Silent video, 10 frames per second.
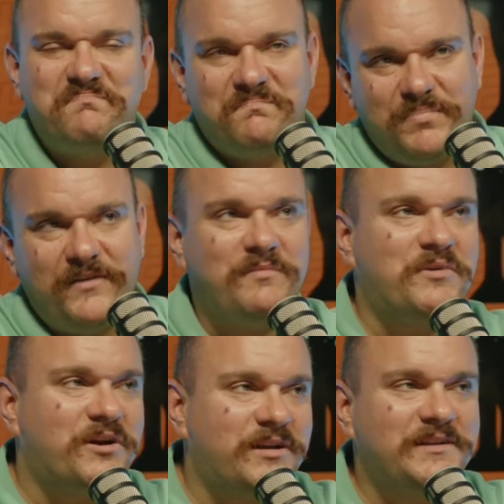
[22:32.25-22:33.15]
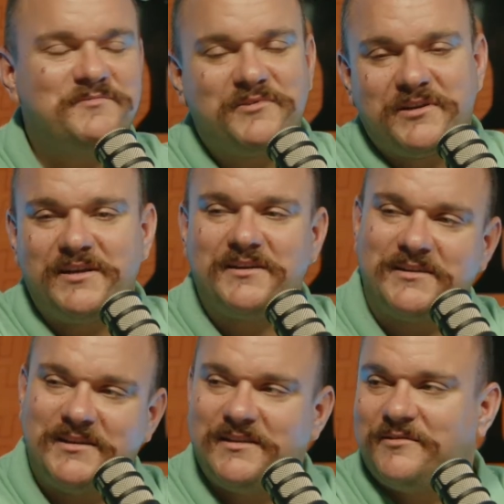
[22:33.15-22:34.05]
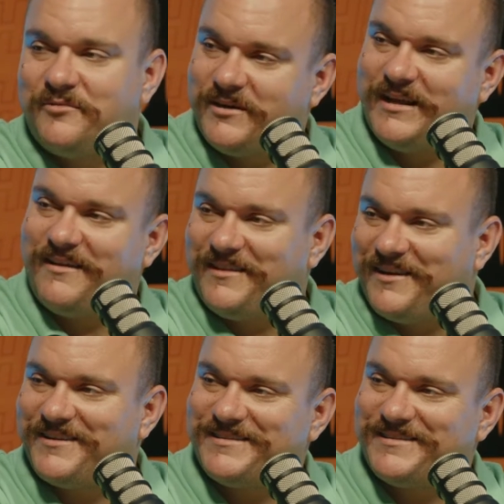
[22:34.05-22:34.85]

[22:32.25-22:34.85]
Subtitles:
Beefy Marketing's working on getting the word out there.